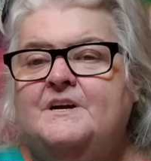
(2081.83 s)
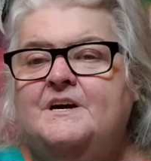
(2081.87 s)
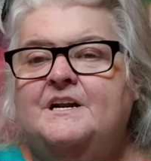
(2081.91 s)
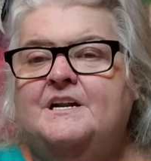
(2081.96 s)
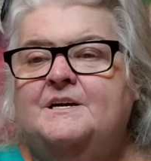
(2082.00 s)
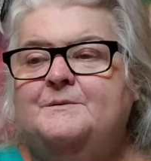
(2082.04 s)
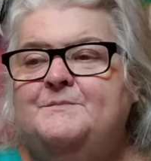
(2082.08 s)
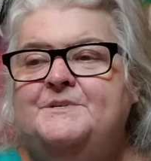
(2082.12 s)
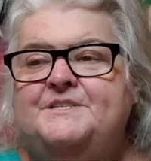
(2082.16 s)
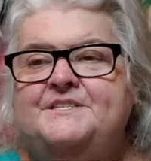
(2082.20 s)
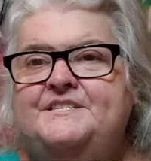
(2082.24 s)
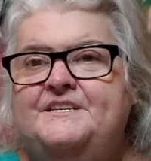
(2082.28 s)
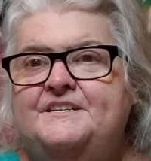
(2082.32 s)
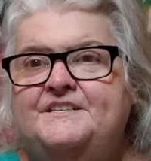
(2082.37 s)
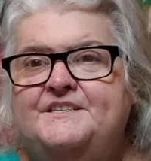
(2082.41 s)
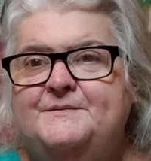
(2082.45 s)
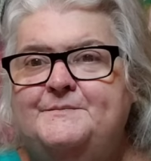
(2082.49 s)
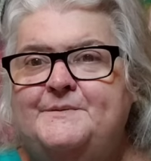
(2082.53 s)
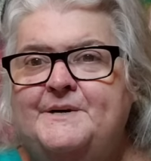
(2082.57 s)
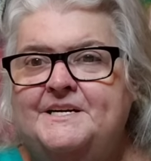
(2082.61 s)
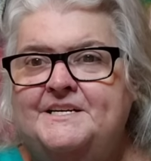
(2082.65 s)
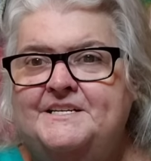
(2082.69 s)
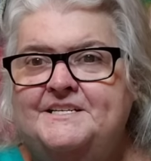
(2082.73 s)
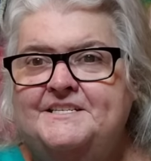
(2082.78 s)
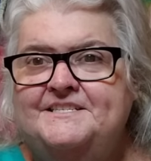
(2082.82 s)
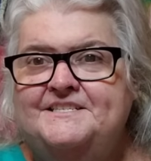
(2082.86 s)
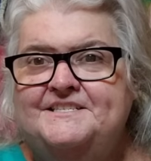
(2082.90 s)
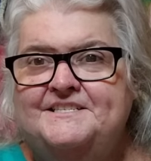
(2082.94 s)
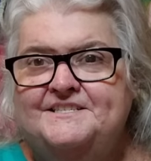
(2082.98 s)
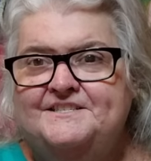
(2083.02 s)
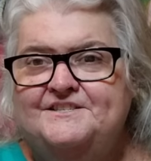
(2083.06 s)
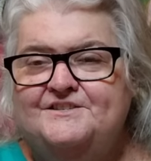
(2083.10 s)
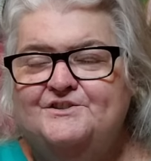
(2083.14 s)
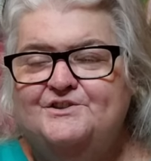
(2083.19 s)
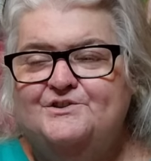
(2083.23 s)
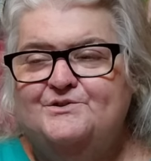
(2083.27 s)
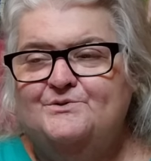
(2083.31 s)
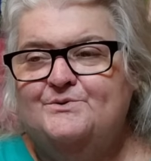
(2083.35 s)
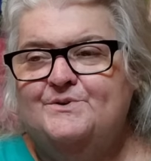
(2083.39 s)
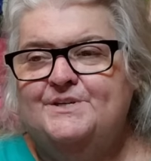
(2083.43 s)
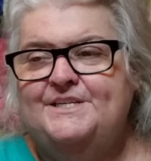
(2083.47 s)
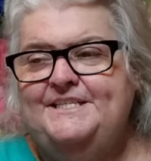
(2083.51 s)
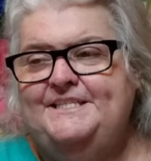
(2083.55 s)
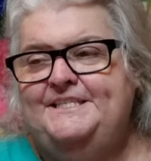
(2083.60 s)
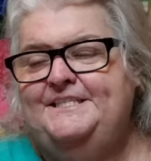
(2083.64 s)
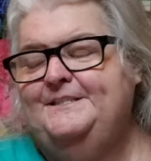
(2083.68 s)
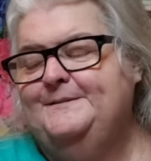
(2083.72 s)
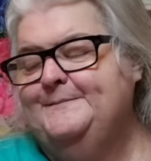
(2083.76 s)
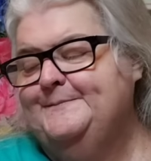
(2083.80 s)
and I'm anticipating season
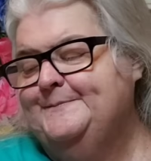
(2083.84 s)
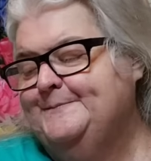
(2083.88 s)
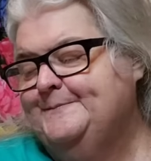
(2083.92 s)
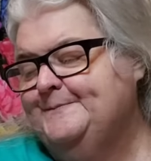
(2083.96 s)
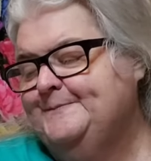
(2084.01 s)
three.